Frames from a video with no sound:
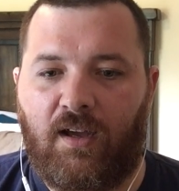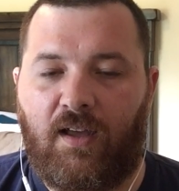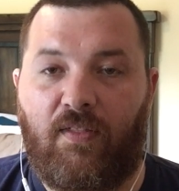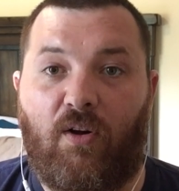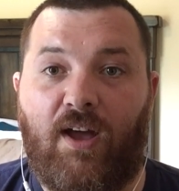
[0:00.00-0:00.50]

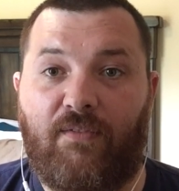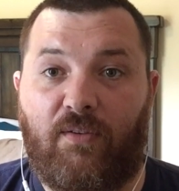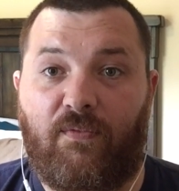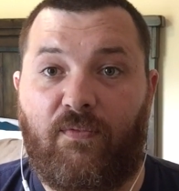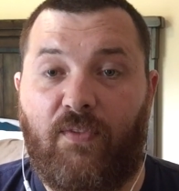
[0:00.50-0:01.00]
And they'll have
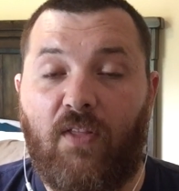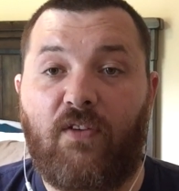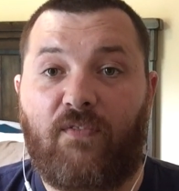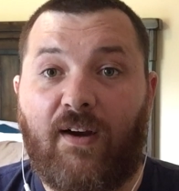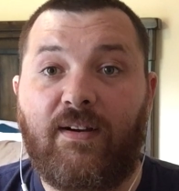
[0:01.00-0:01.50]
another
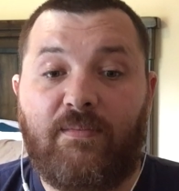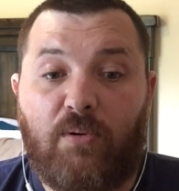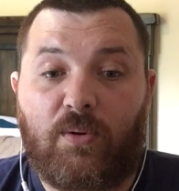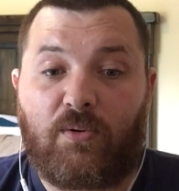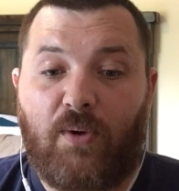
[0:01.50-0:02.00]
very
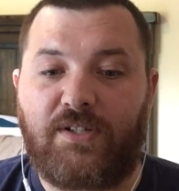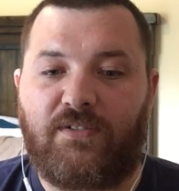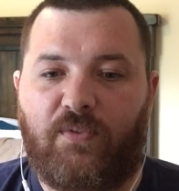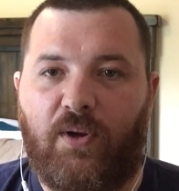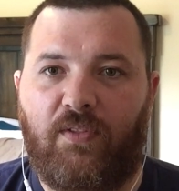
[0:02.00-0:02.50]
important question
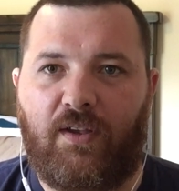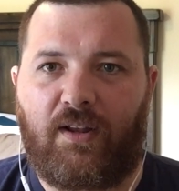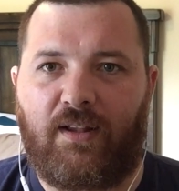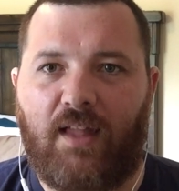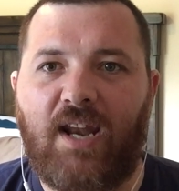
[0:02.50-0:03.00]
for you that
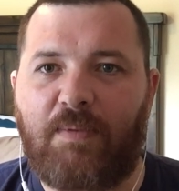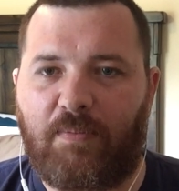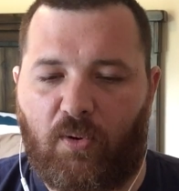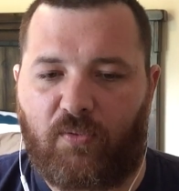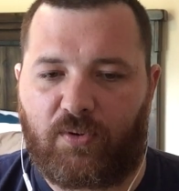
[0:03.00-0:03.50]
a lot of
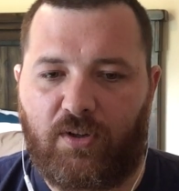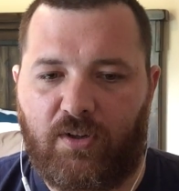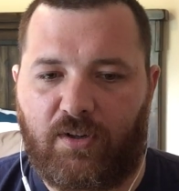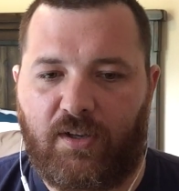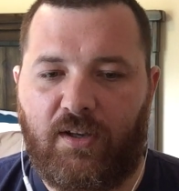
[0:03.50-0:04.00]
people
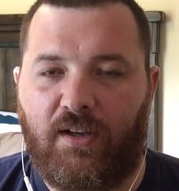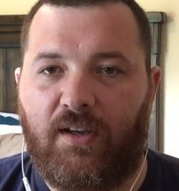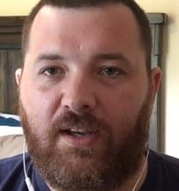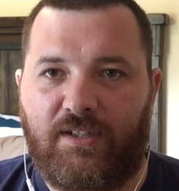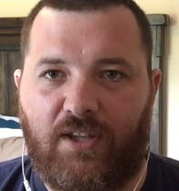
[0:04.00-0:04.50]
overlook,
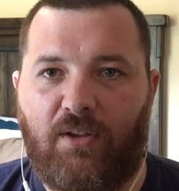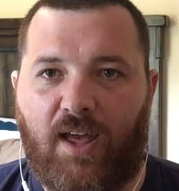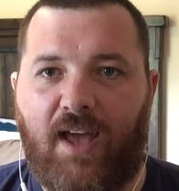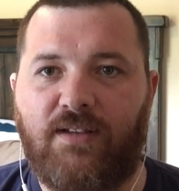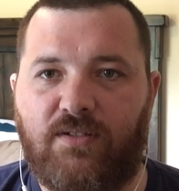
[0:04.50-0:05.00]
is they'll
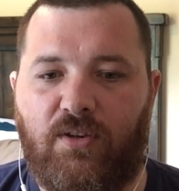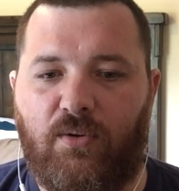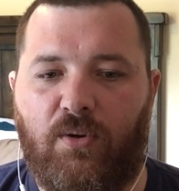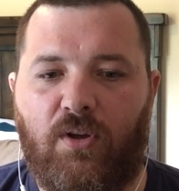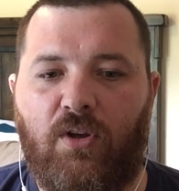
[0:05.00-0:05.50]
ask
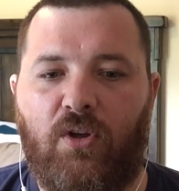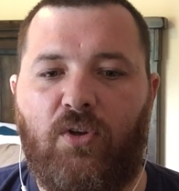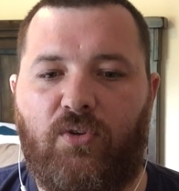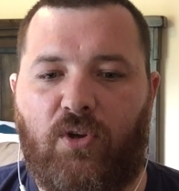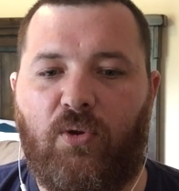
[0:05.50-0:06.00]
you,
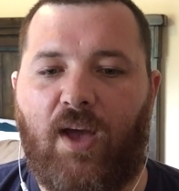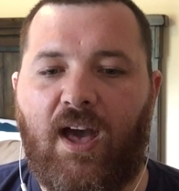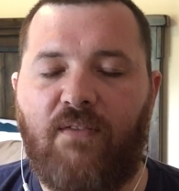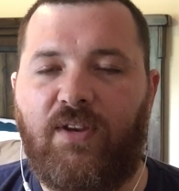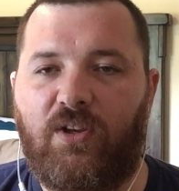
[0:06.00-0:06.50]
do you
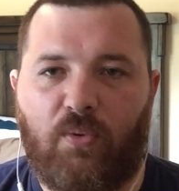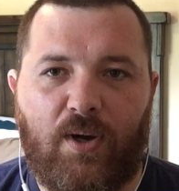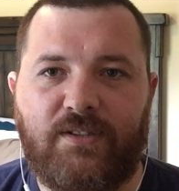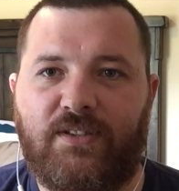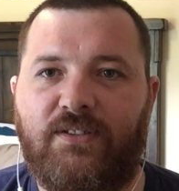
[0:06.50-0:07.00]
have any
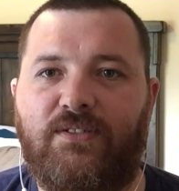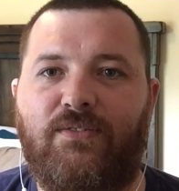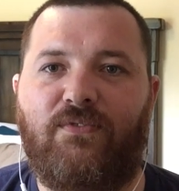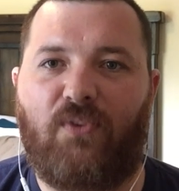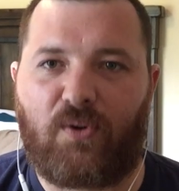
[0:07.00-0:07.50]
questions
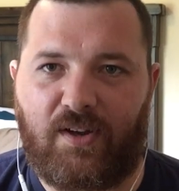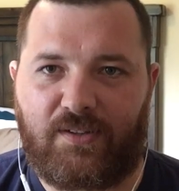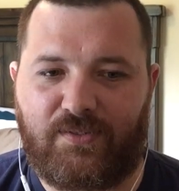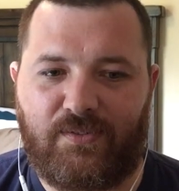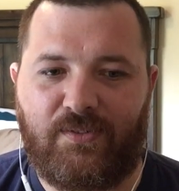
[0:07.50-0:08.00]
for
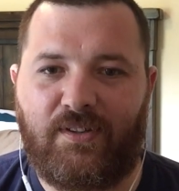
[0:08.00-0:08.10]
us?